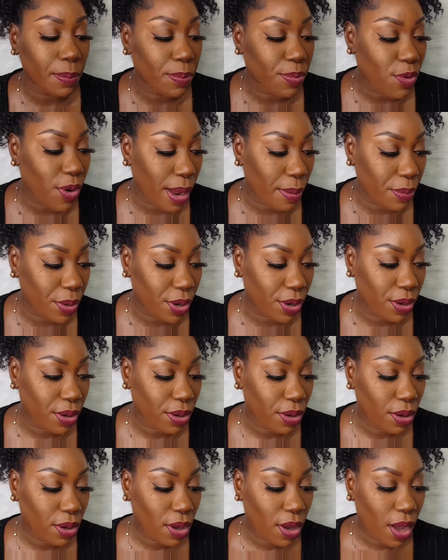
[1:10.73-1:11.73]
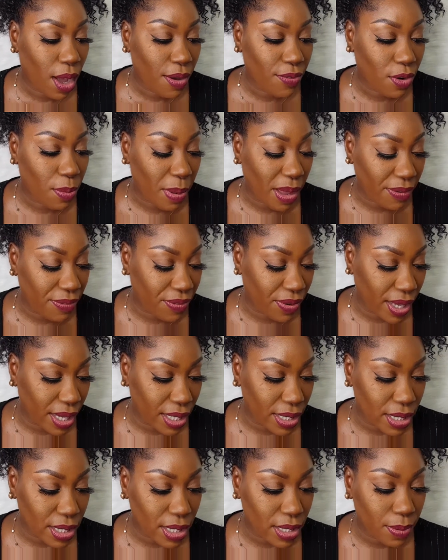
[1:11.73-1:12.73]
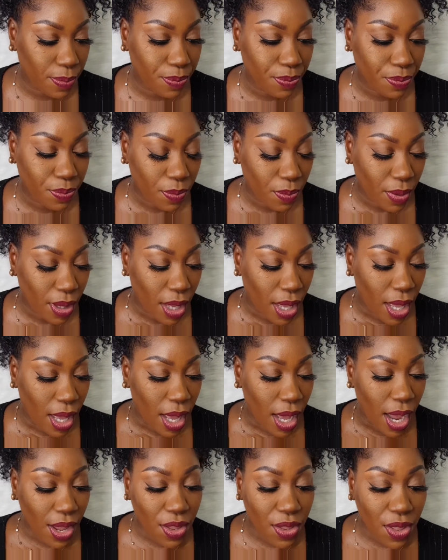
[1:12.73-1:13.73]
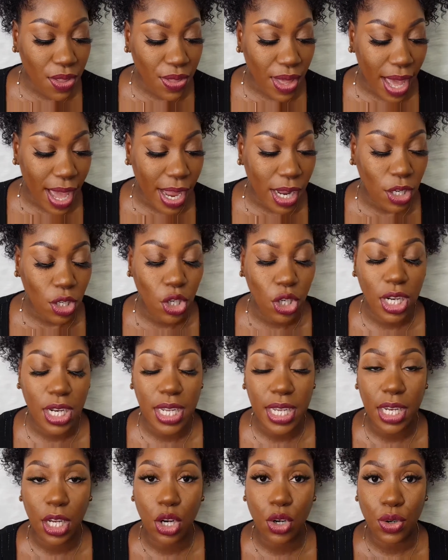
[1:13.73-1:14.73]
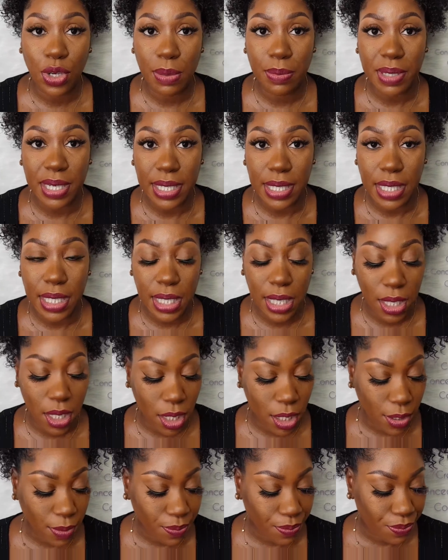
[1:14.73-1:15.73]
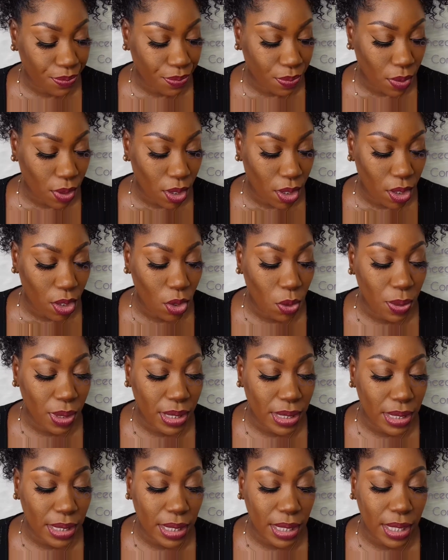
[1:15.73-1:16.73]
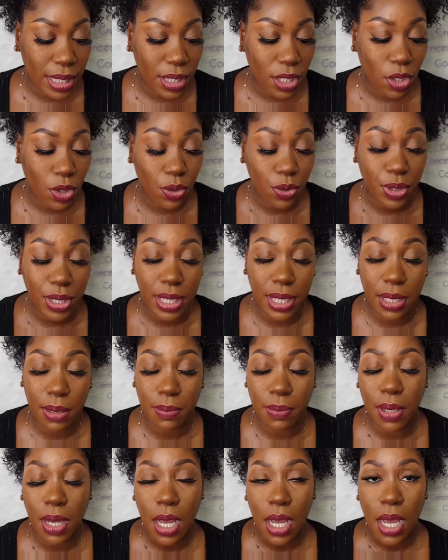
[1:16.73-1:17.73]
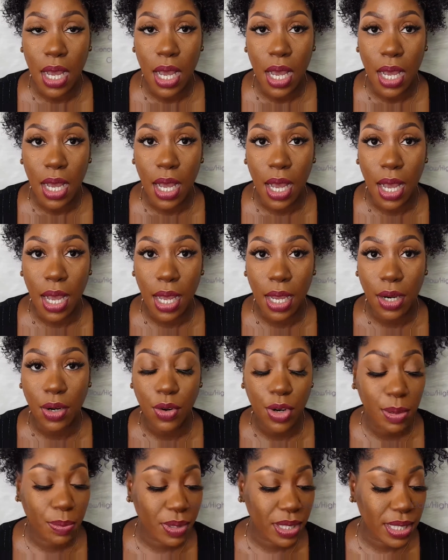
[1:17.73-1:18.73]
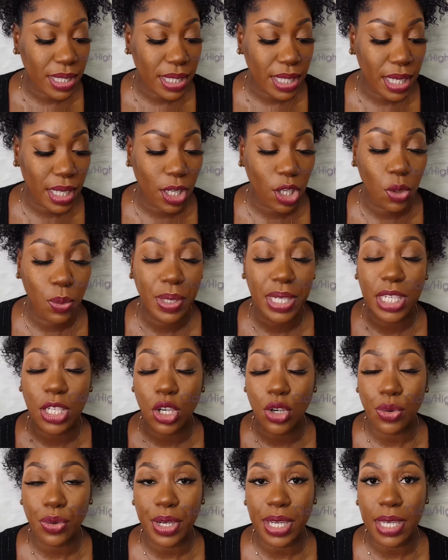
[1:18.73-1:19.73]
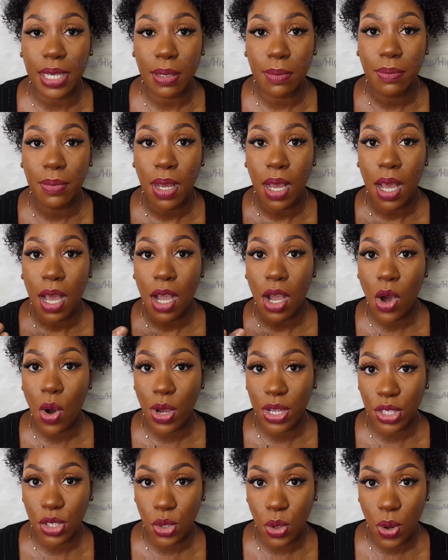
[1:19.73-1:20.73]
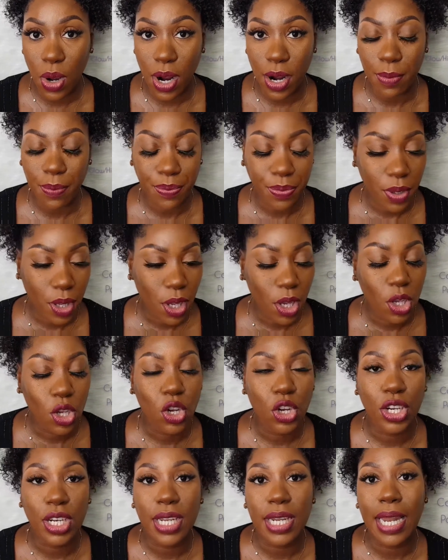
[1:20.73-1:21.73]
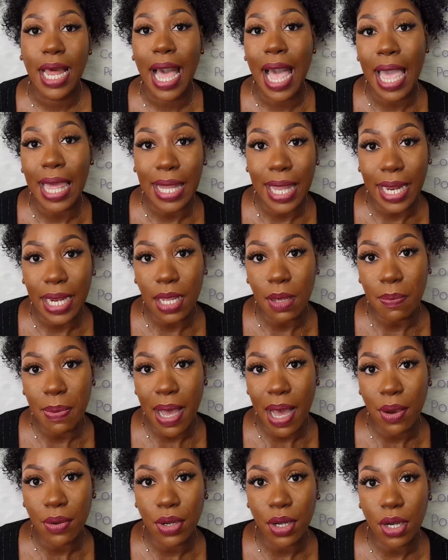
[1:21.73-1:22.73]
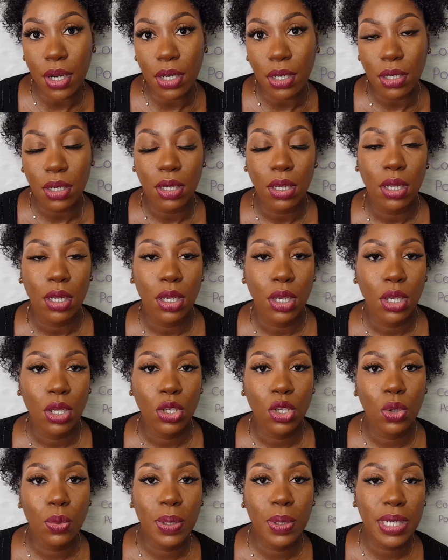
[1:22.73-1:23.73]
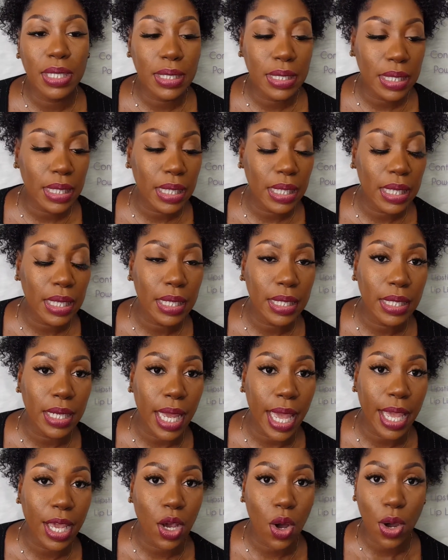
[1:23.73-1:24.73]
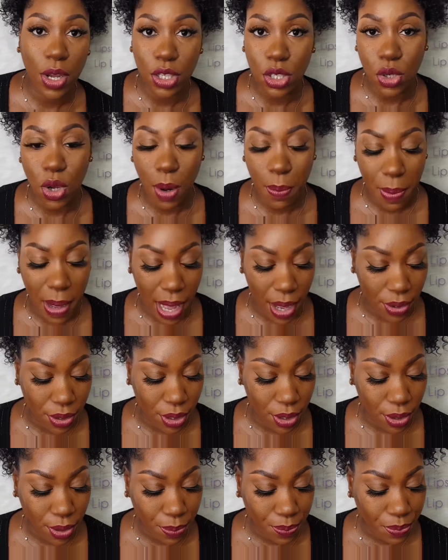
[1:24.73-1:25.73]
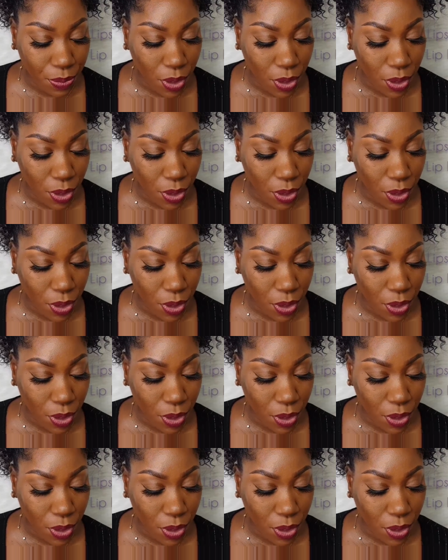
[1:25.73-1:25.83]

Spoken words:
primer for my face. Other than that, you're gonna need a cream concealer. You will need cream concealer. You will need cream contour. You're gonna need a highlighting powder. You will need a contour powder.